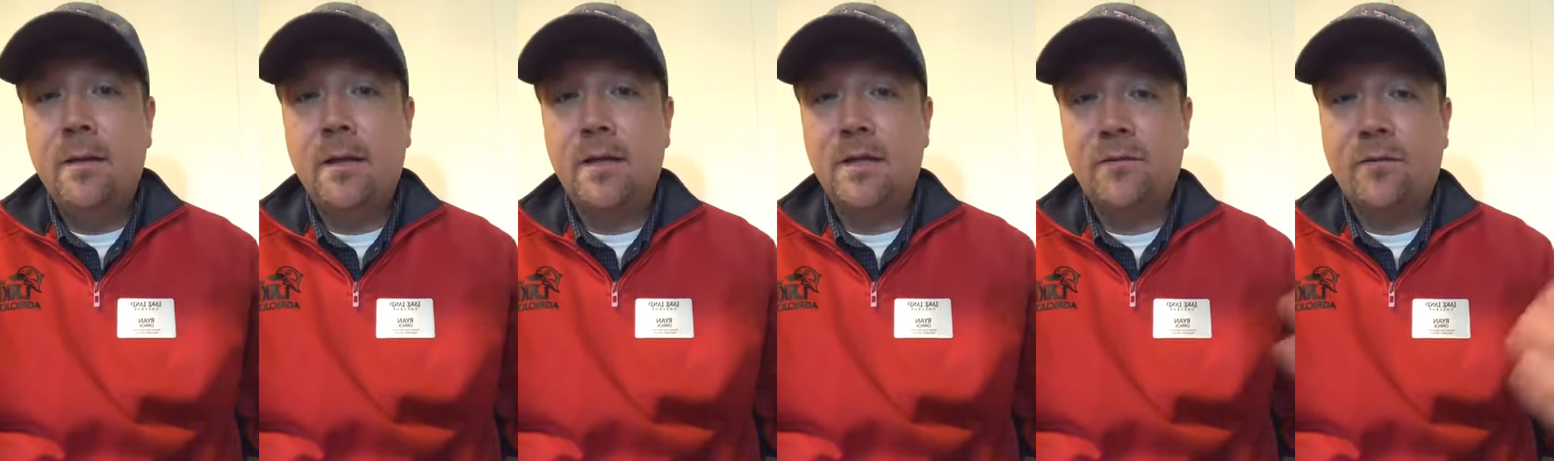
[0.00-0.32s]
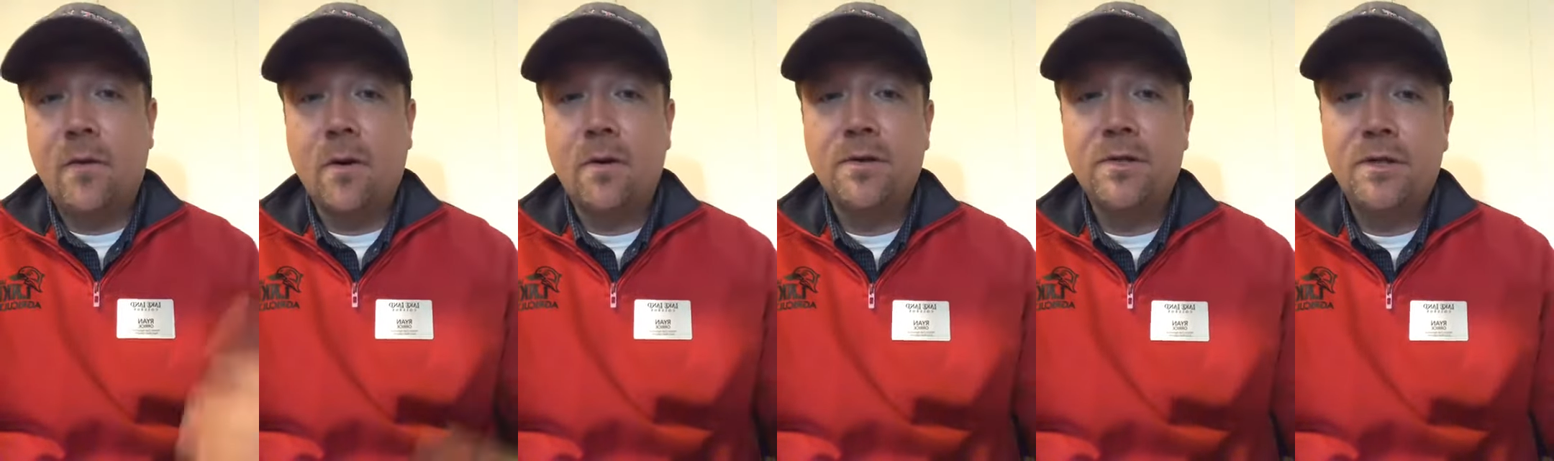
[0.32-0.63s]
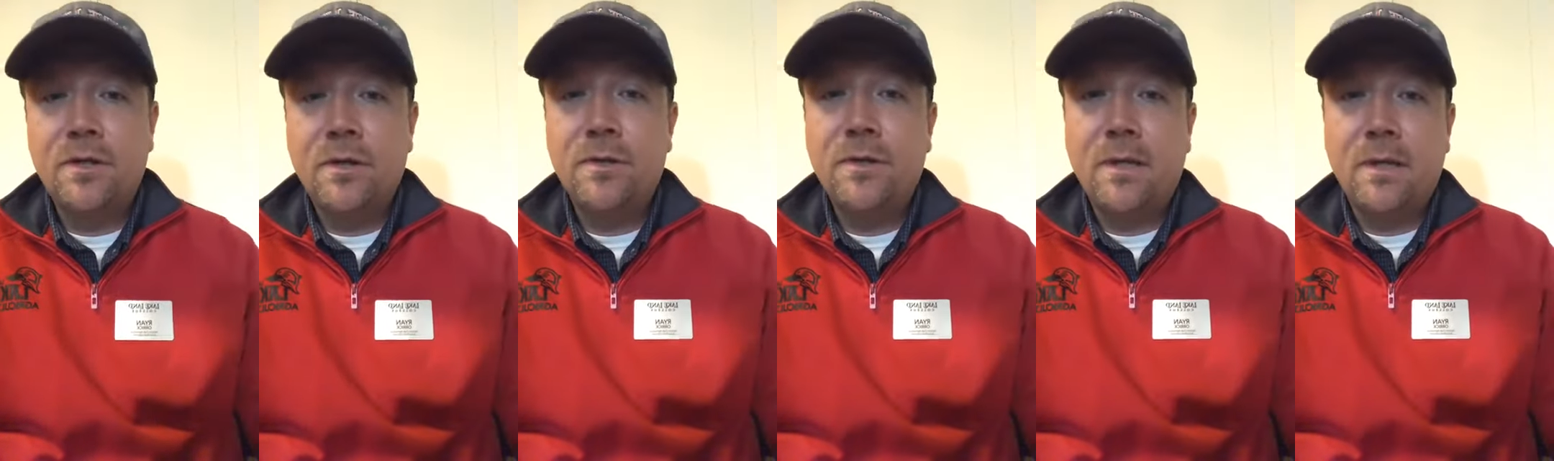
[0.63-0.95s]
as far as
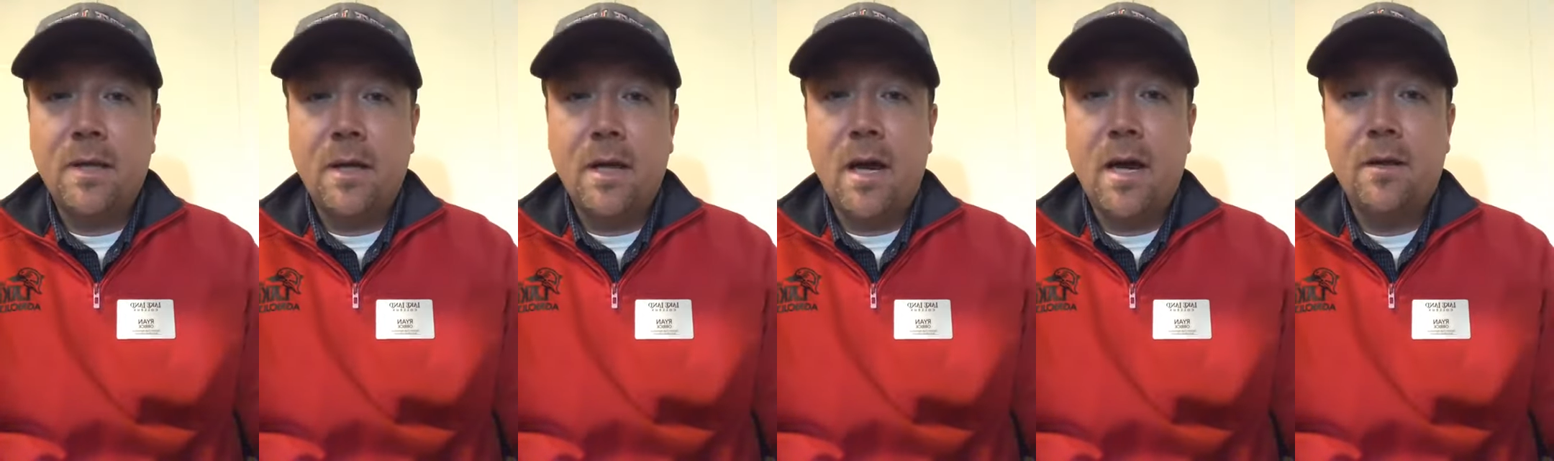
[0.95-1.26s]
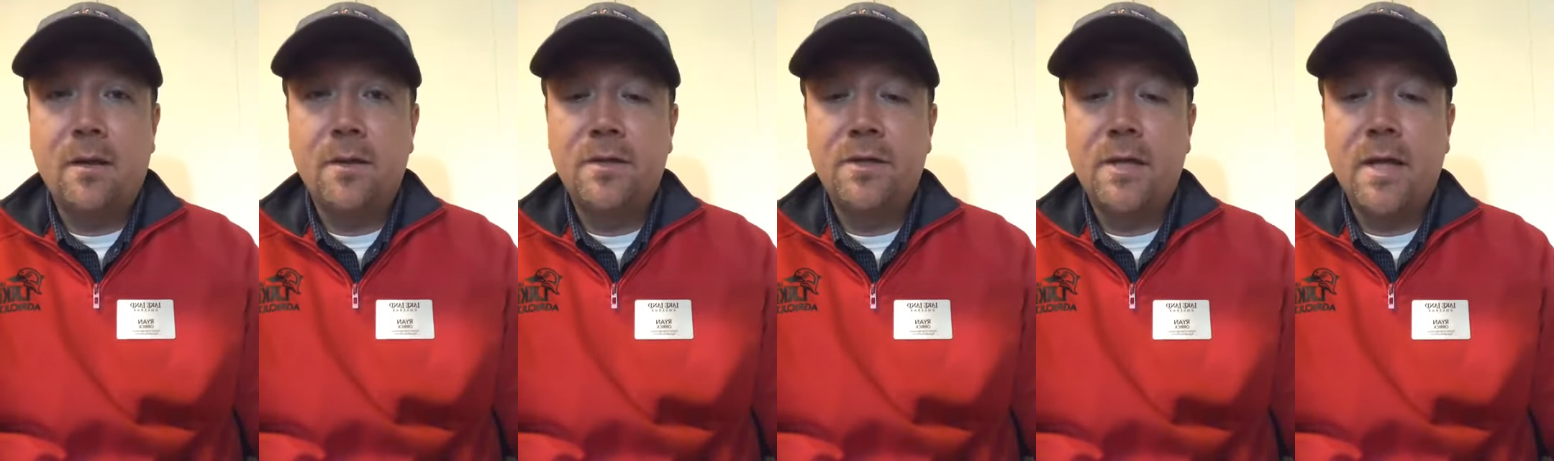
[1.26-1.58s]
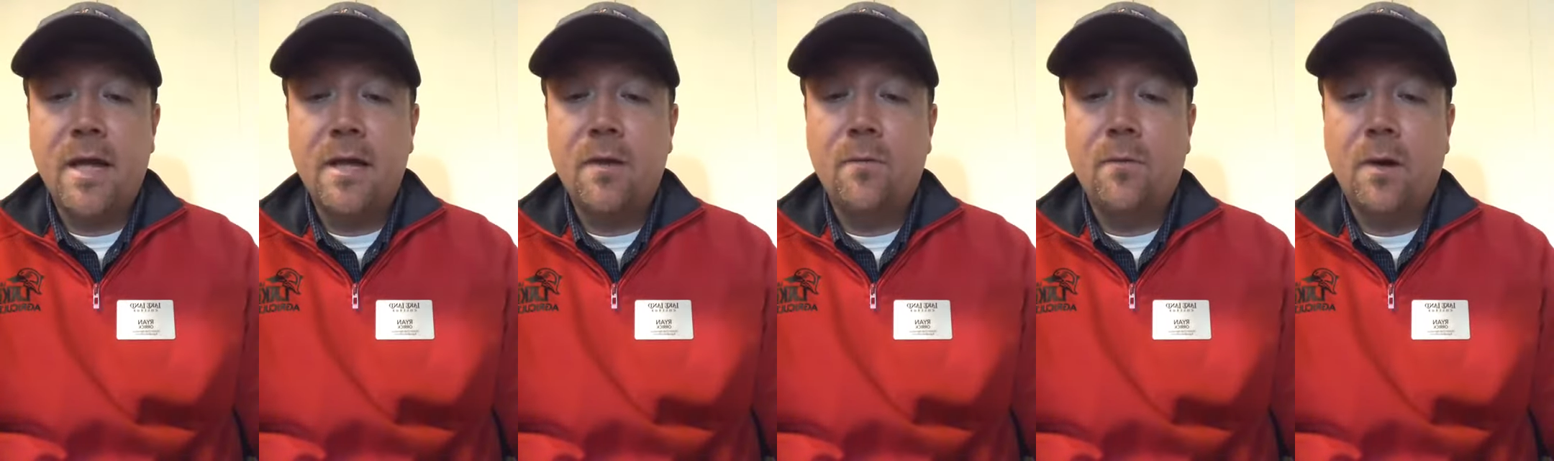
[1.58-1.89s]
choosing the college
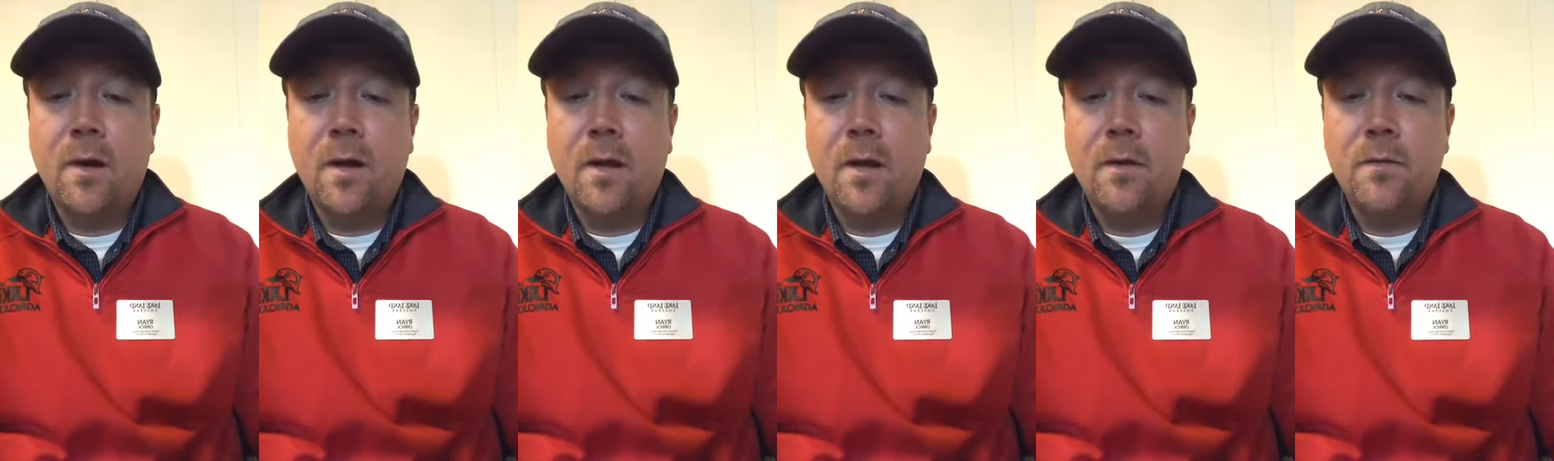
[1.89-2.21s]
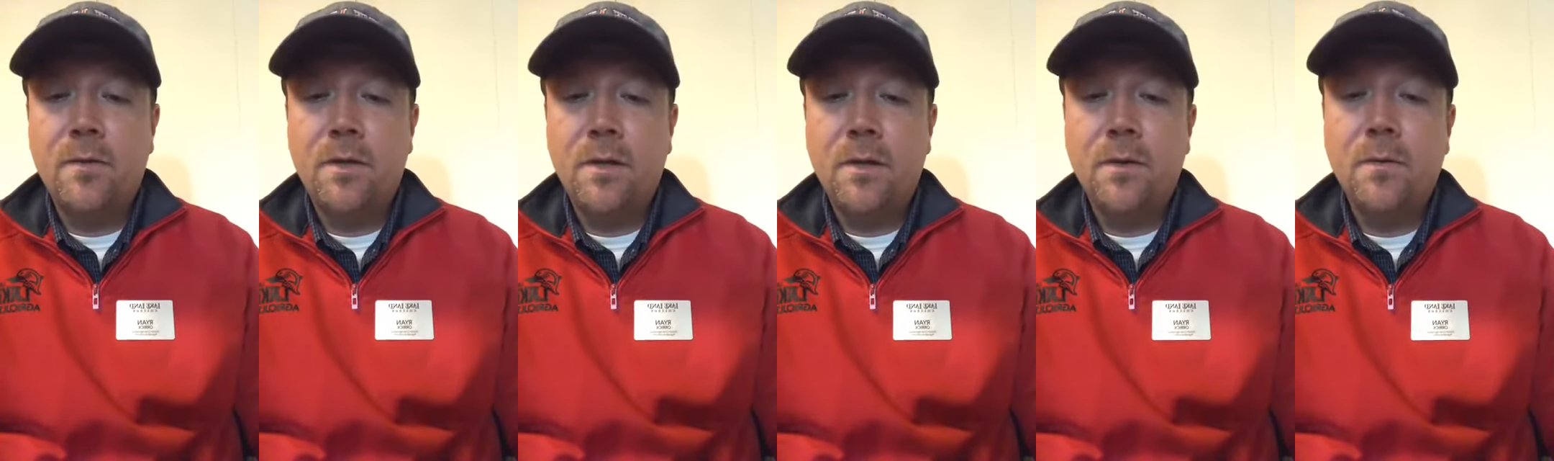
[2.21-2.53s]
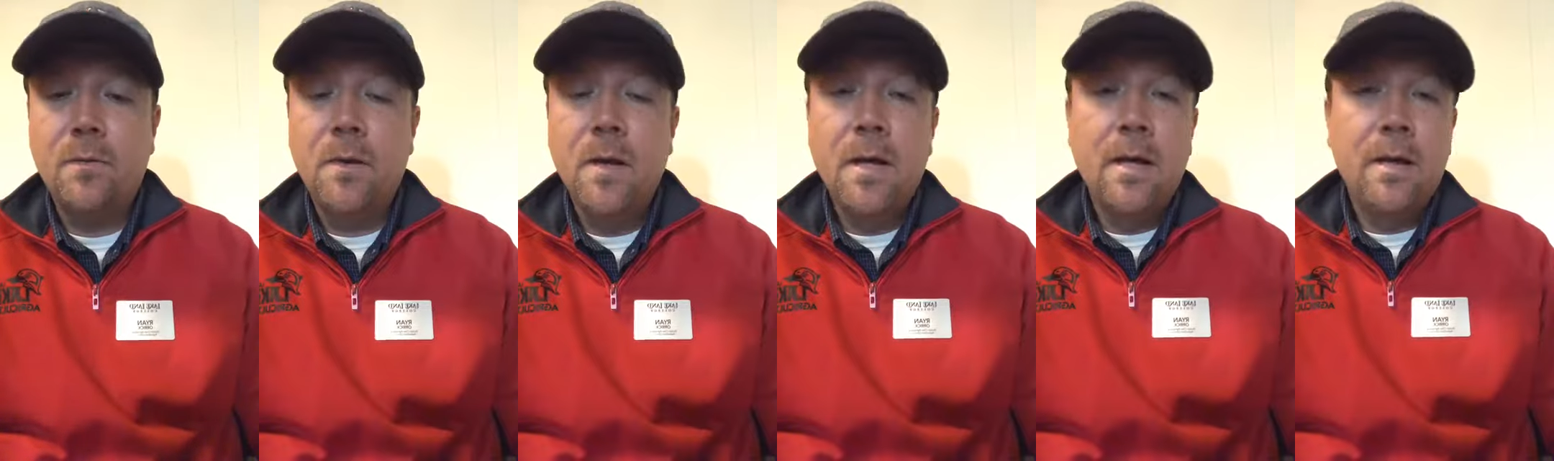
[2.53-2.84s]
that you want to go
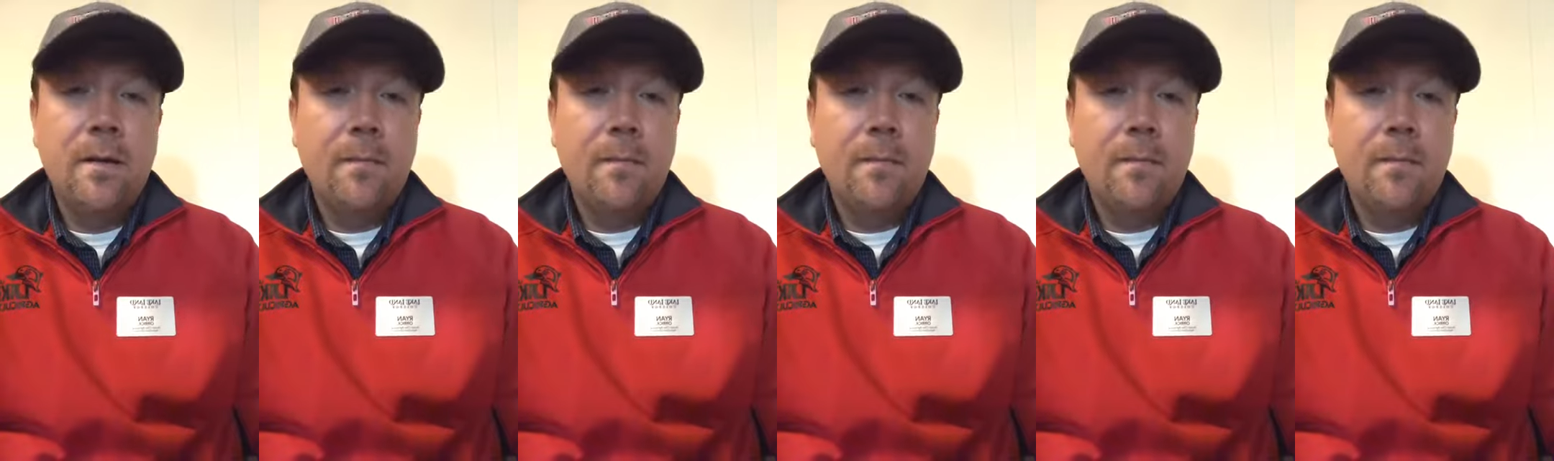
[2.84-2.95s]
to.